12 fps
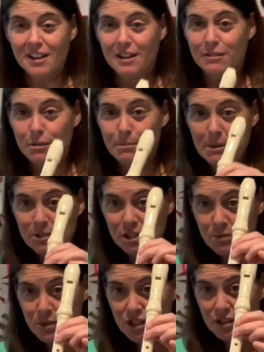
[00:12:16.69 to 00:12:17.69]
Remember,
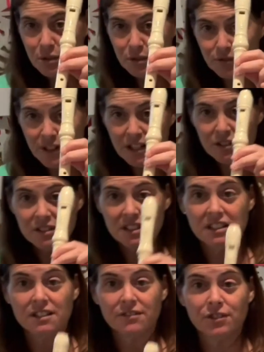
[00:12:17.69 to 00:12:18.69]
squish those fingers in.
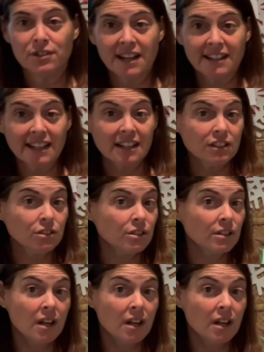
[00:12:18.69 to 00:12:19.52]
If you're not getting your